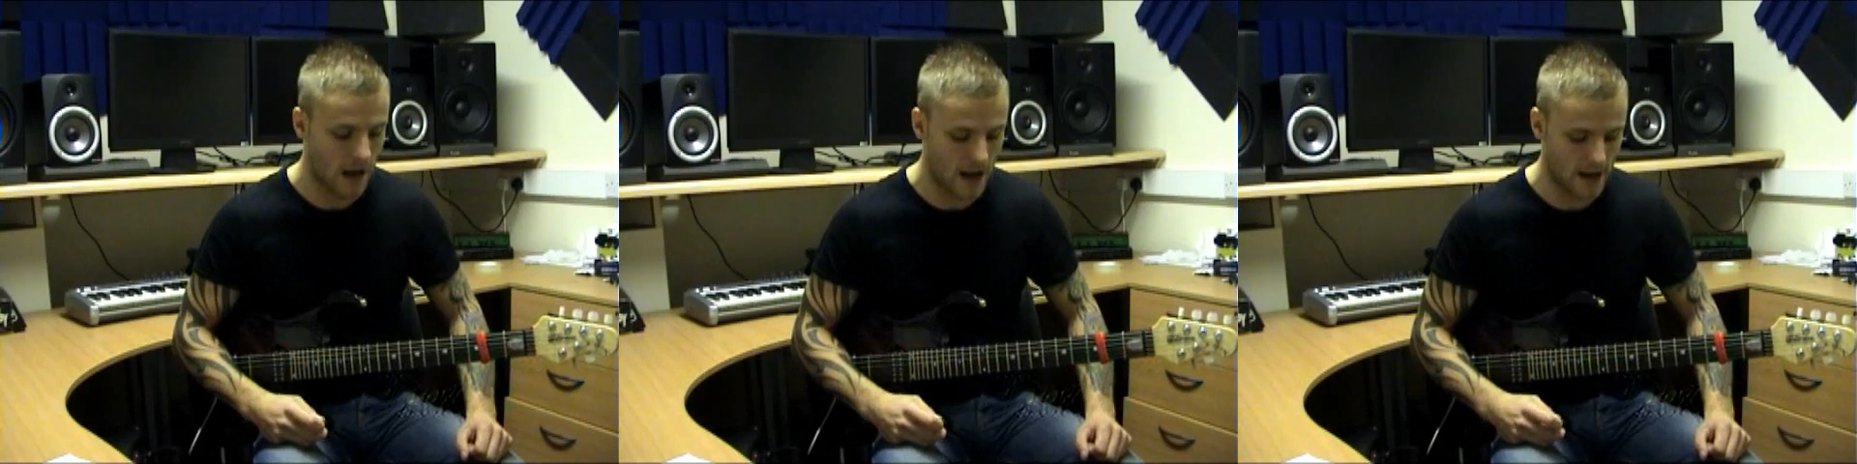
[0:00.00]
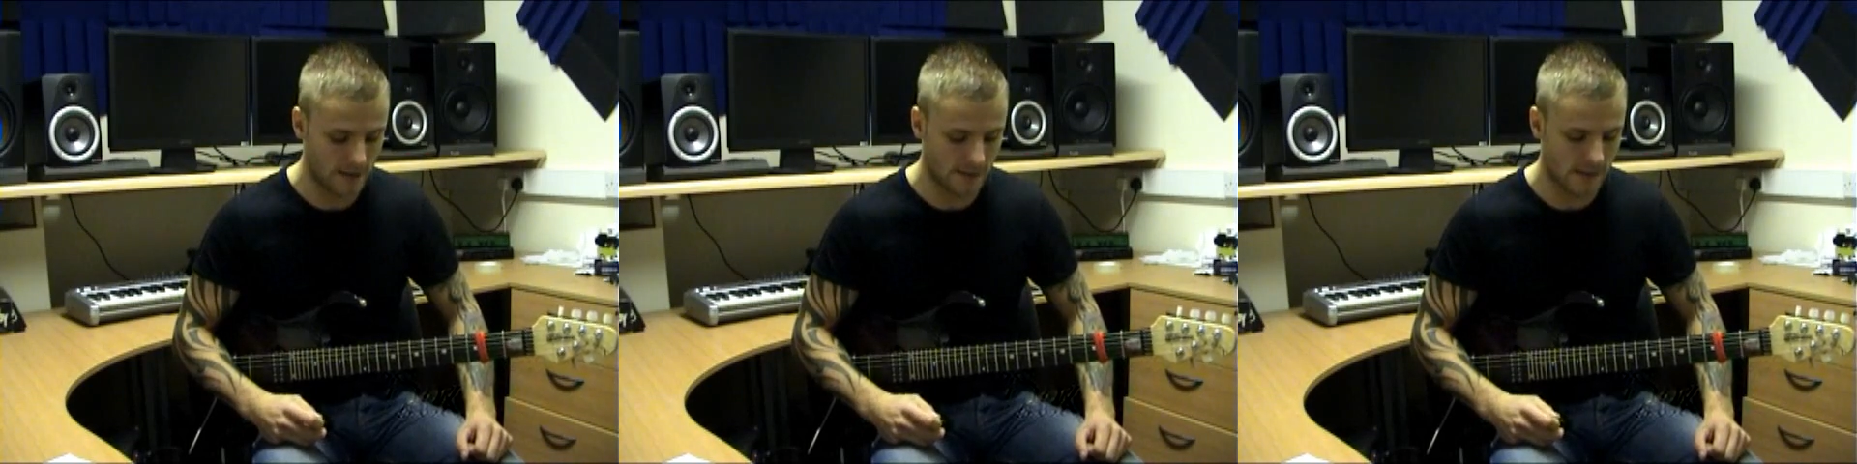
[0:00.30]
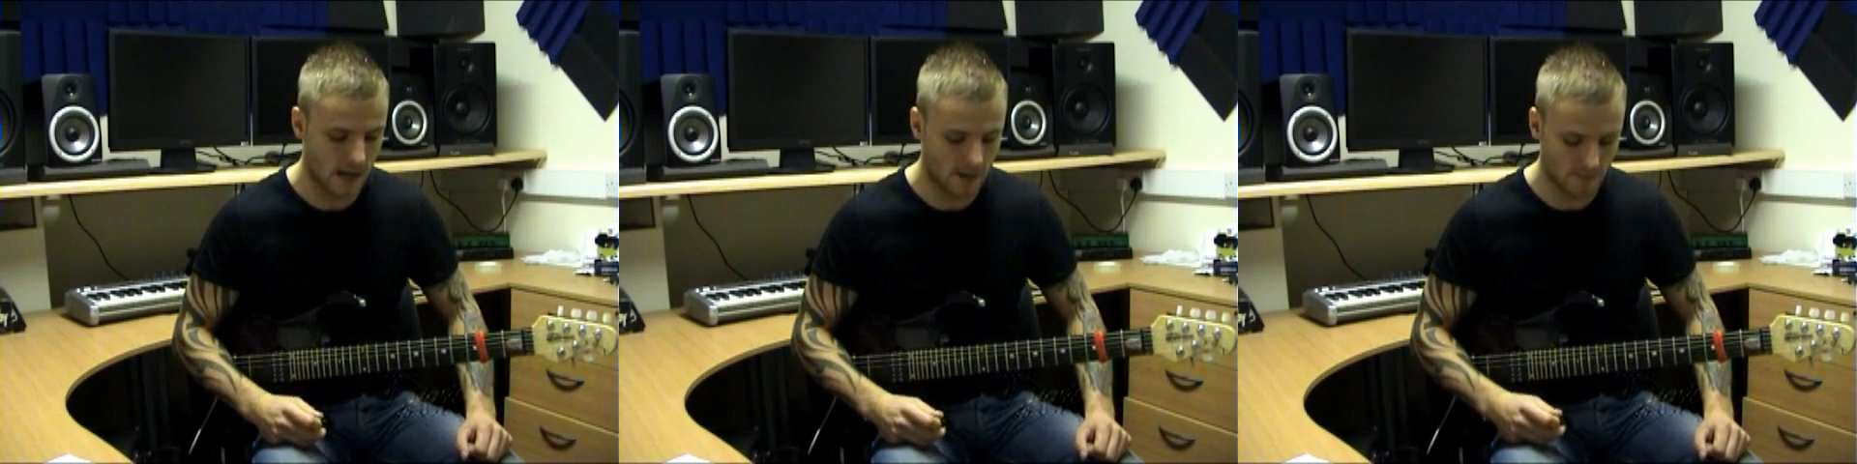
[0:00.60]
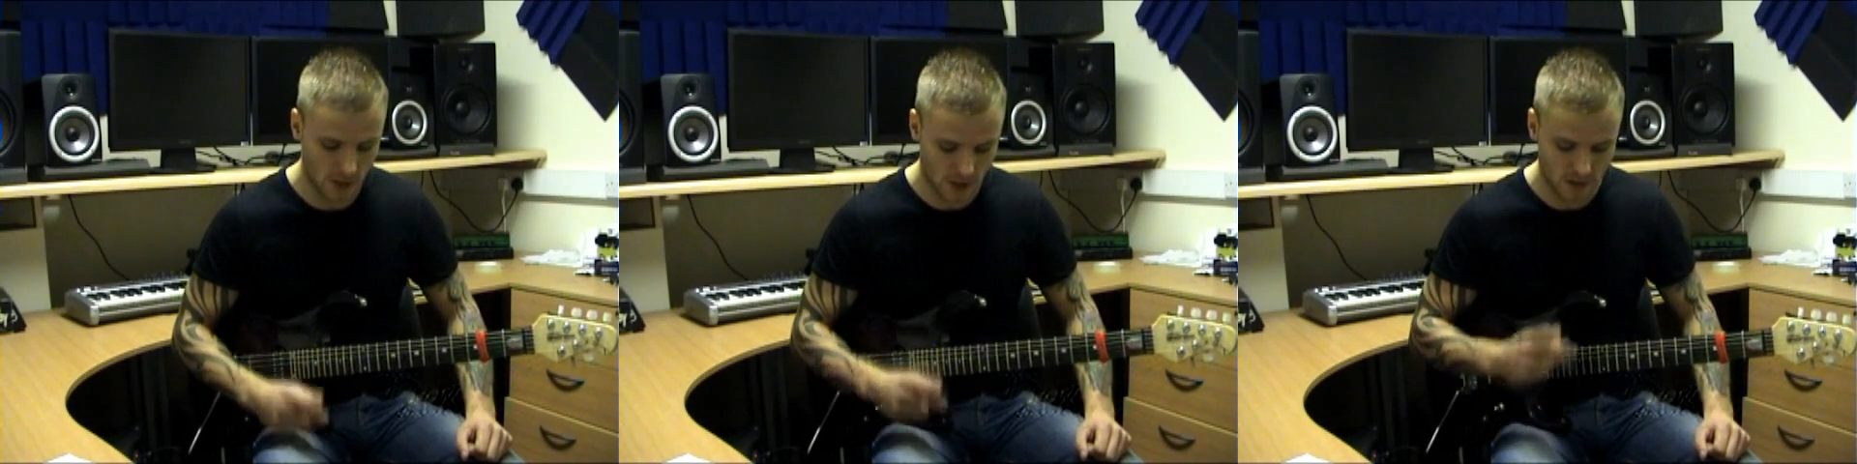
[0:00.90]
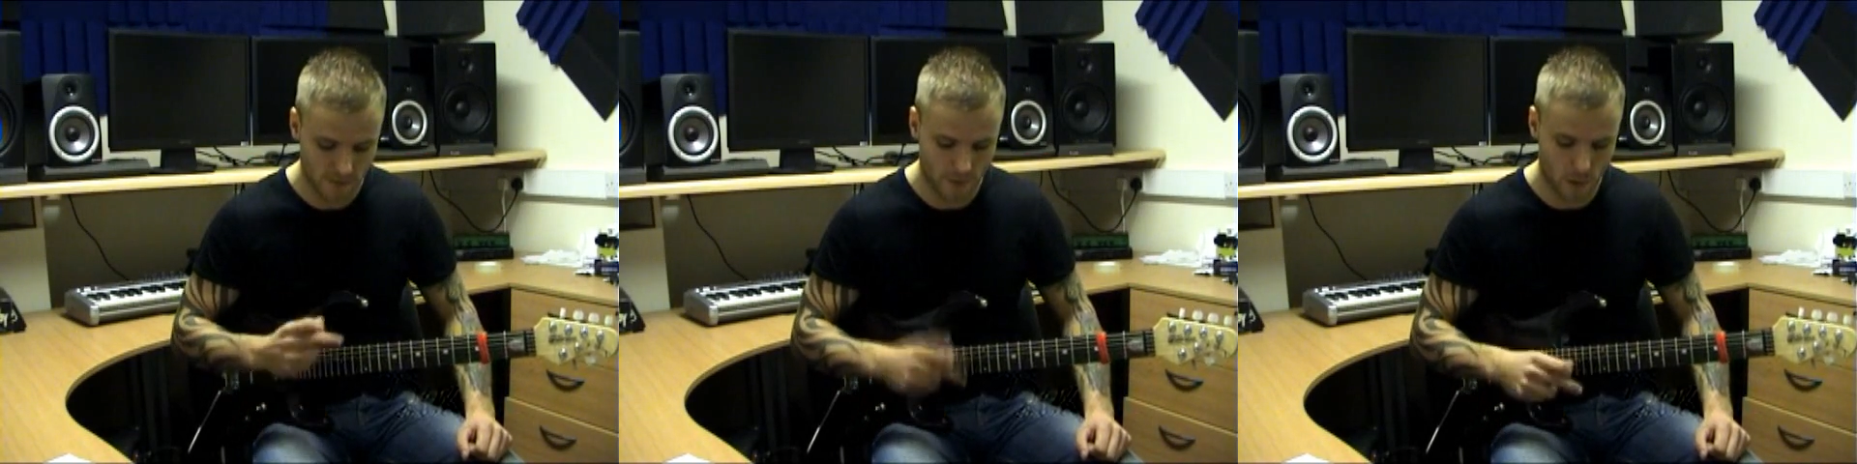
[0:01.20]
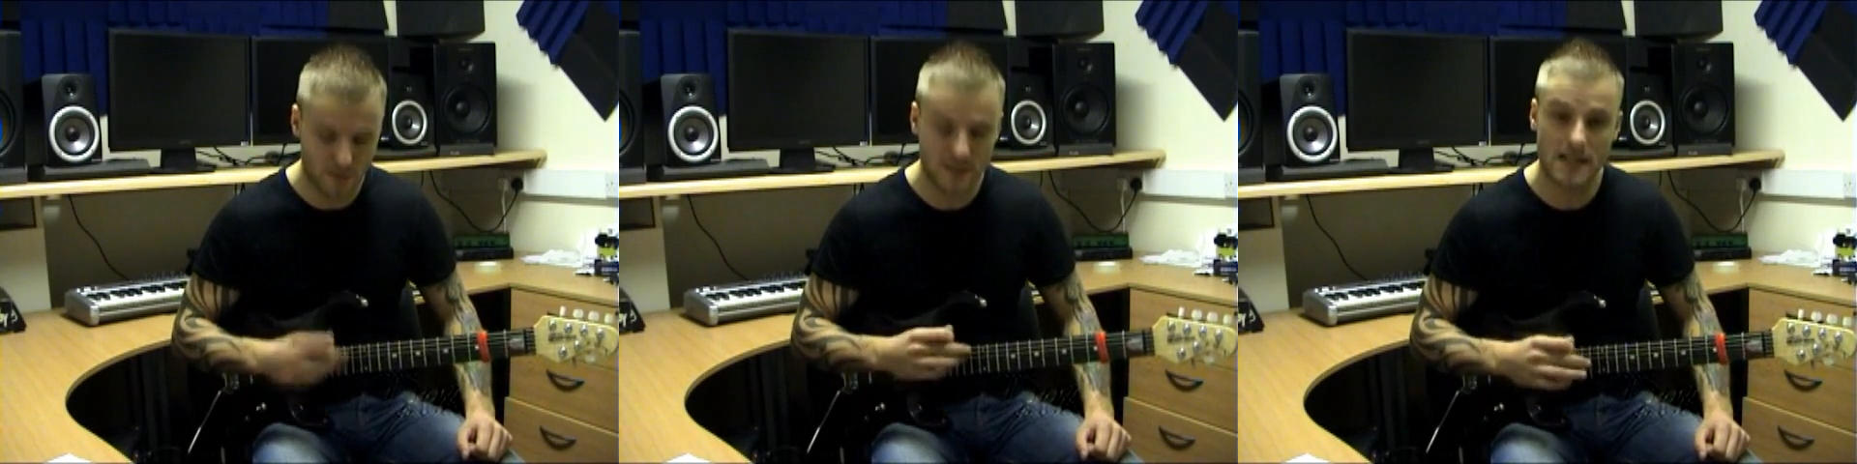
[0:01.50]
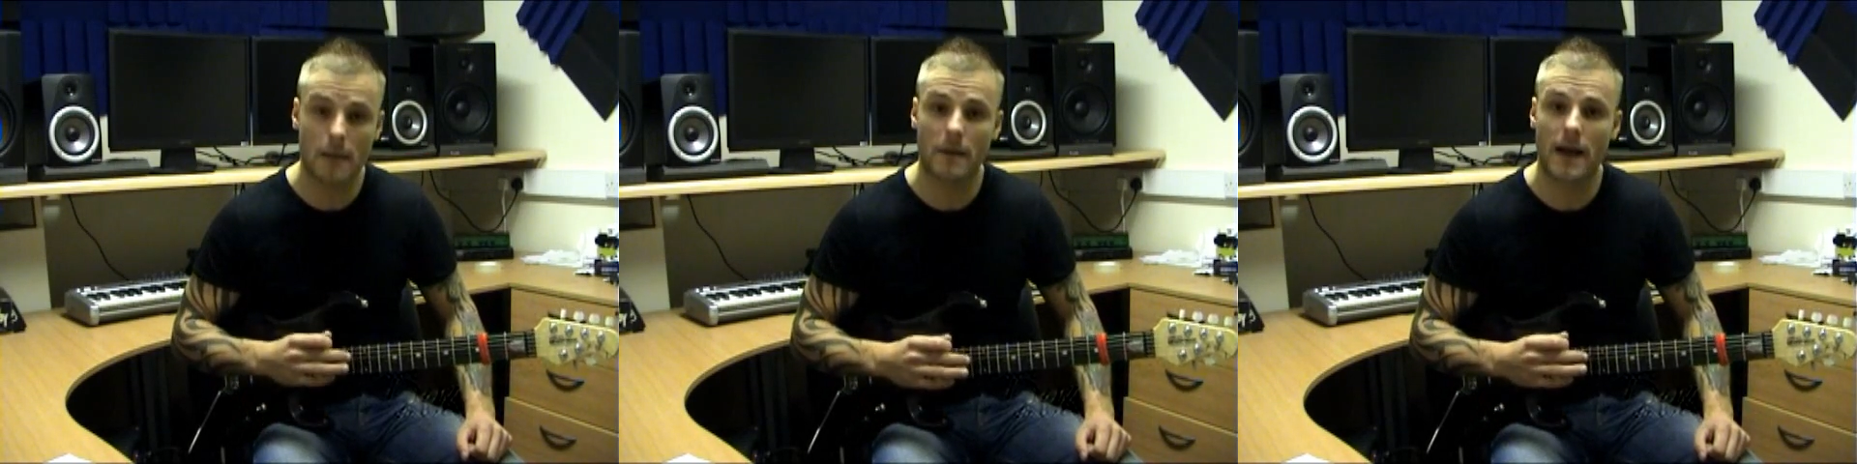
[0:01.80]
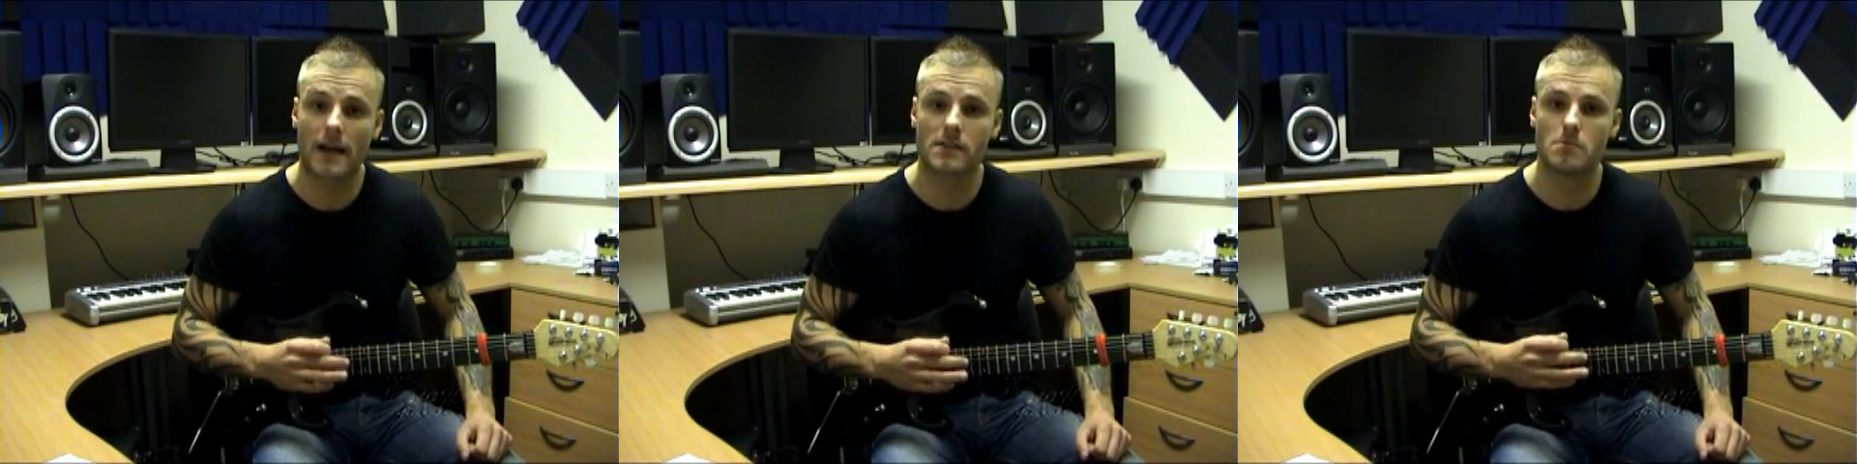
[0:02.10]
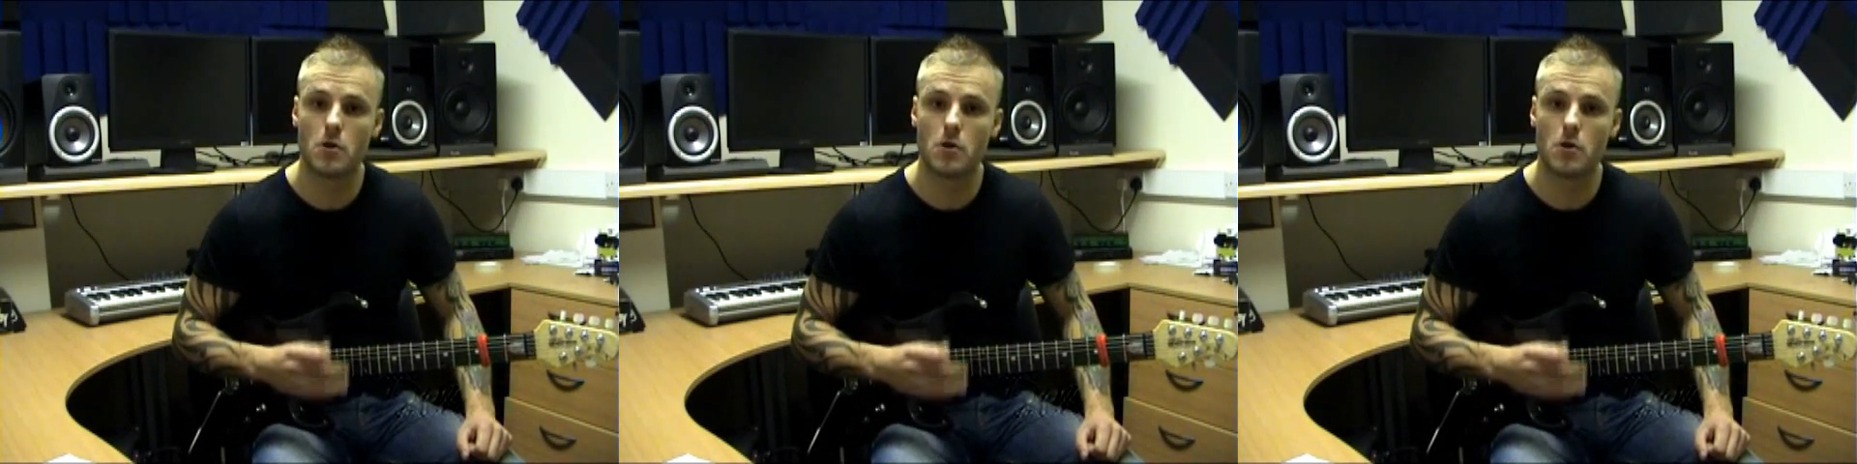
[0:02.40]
and doesn't involve the tapping hand